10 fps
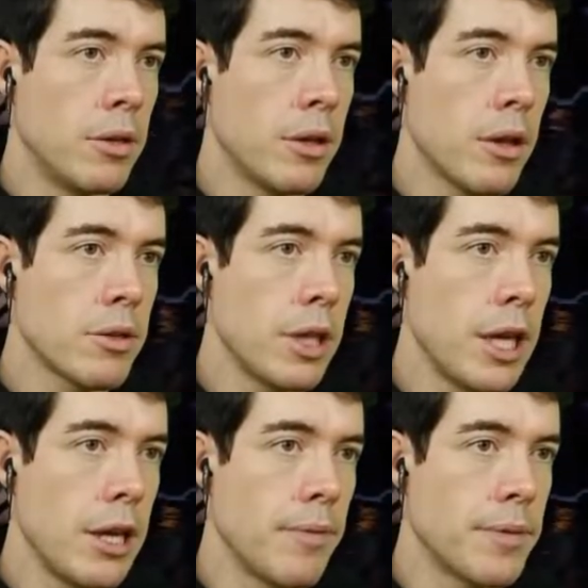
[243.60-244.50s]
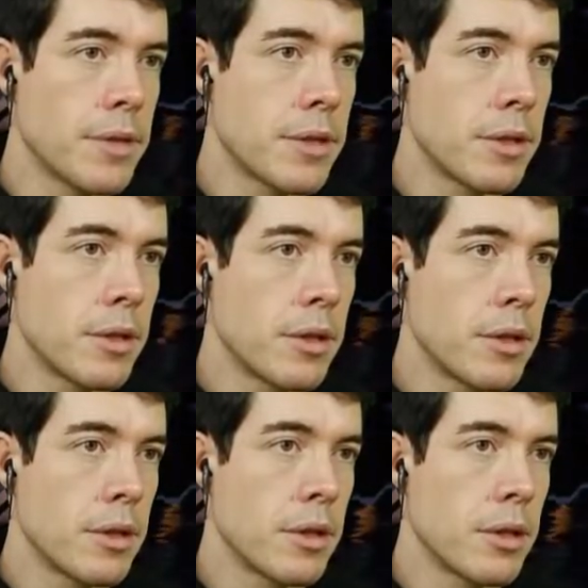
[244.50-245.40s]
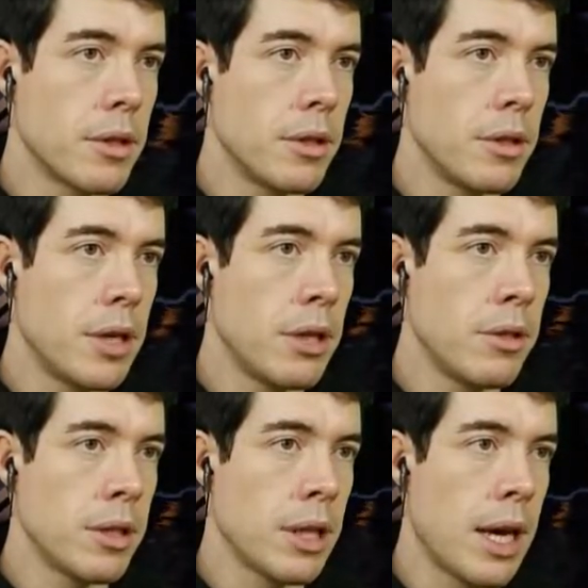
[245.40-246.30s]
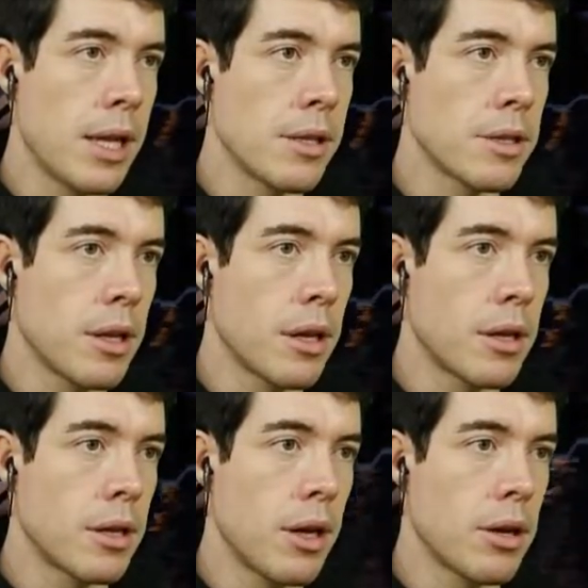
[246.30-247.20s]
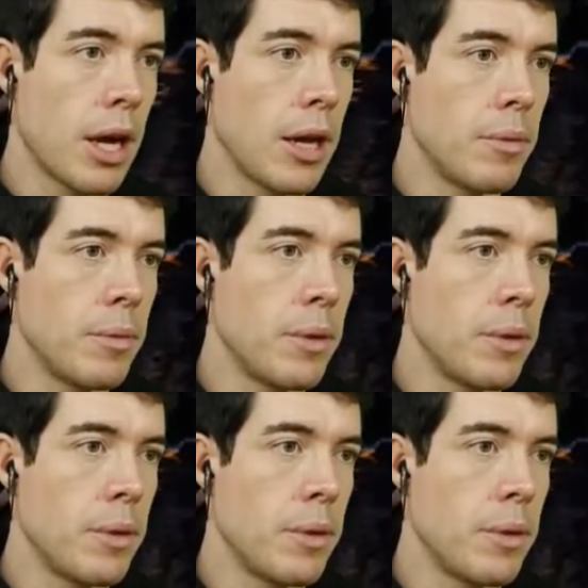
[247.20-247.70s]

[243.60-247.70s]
Are those leaves? And under there, there's like okay.